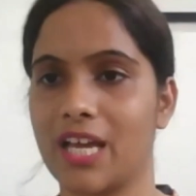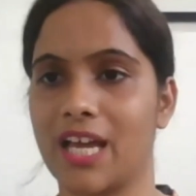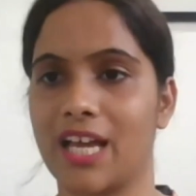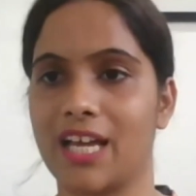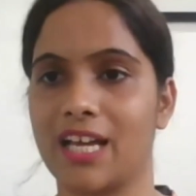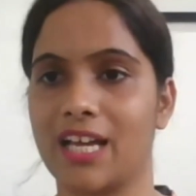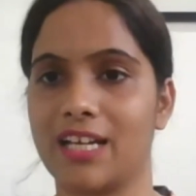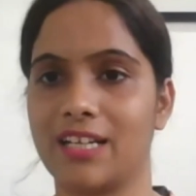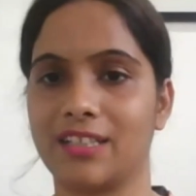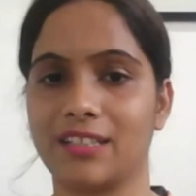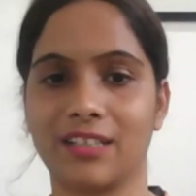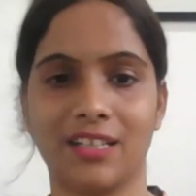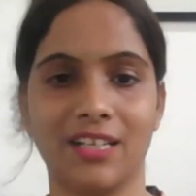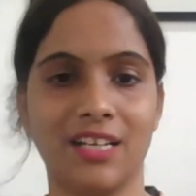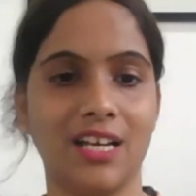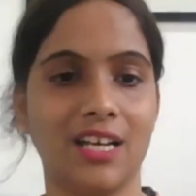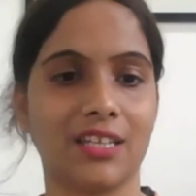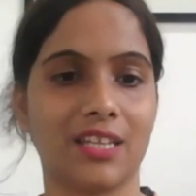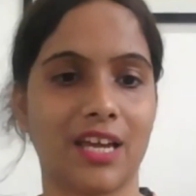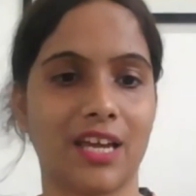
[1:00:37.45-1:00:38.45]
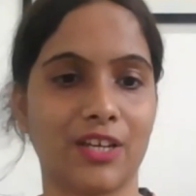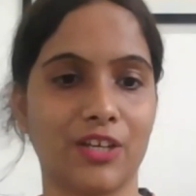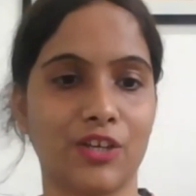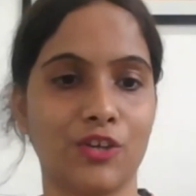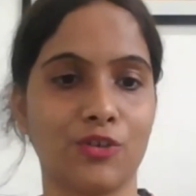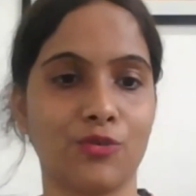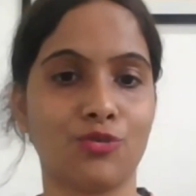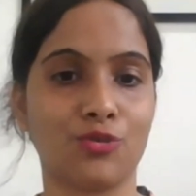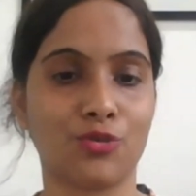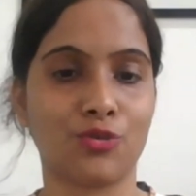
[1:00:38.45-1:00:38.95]
And thank
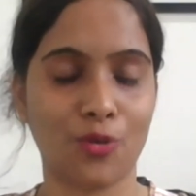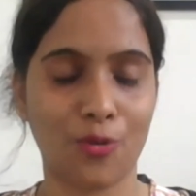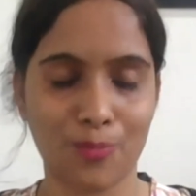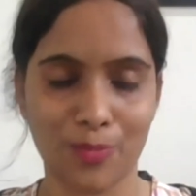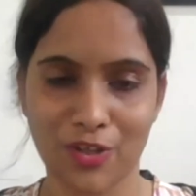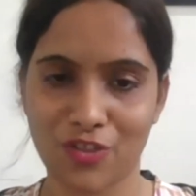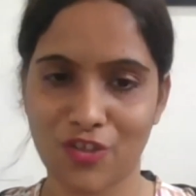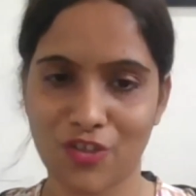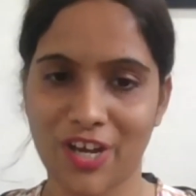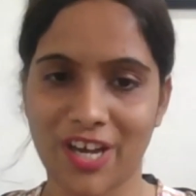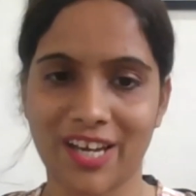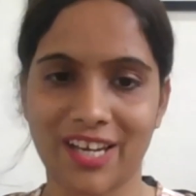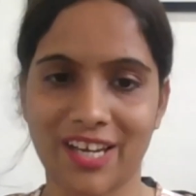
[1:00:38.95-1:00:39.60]
you so much.